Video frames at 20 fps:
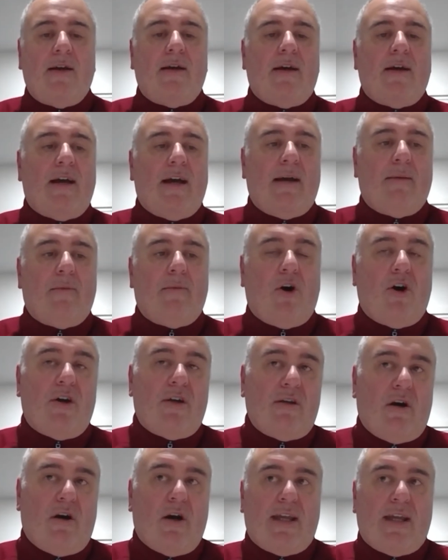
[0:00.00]

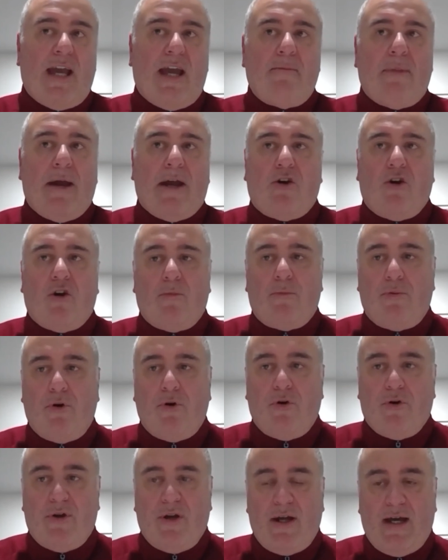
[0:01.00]
I came back on
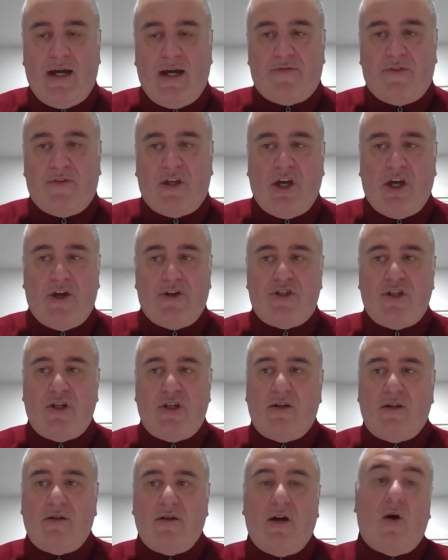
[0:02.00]
board after
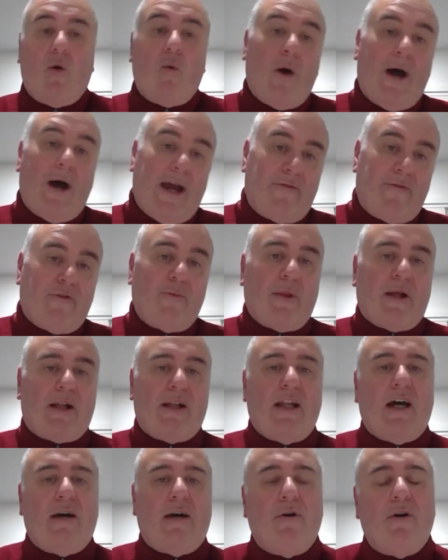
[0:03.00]
coaching away from the
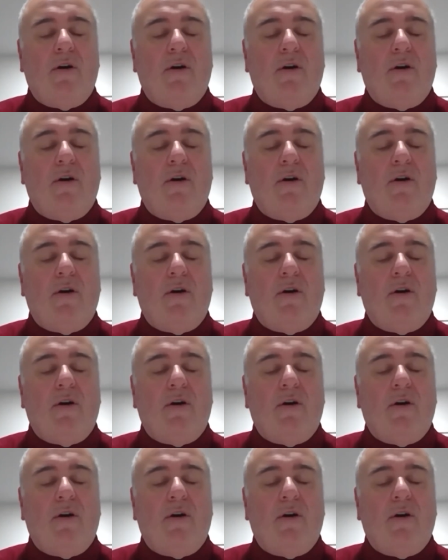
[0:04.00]
club.